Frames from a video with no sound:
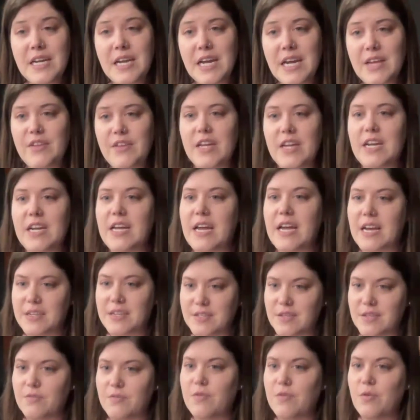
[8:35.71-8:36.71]
And then
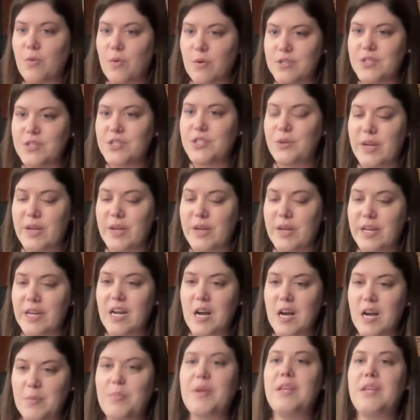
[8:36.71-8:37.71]
as of course you get
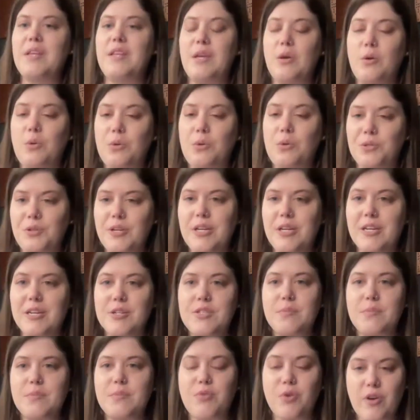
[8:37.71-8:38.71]
up in the older
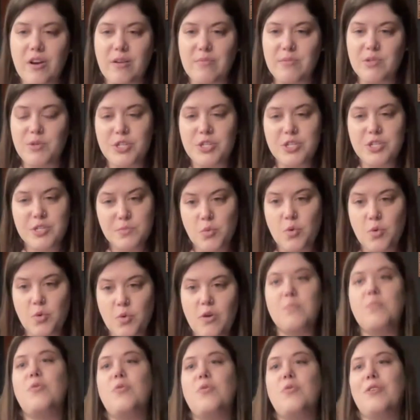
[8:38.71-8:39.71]
years, the program switches
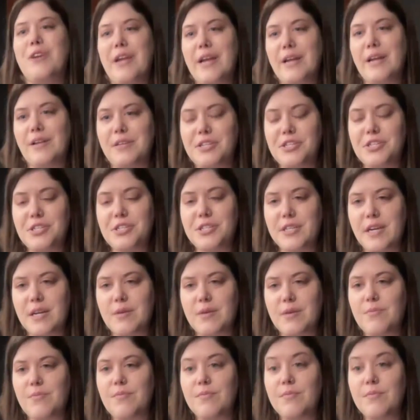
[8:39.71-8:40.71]
more and more to English to
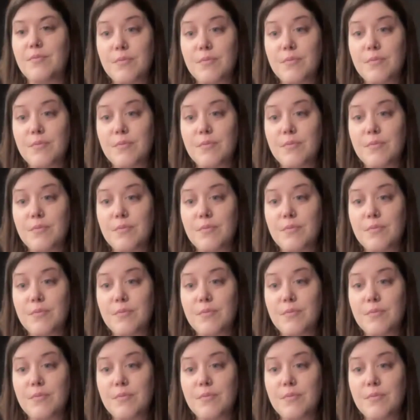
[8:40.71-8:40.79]
get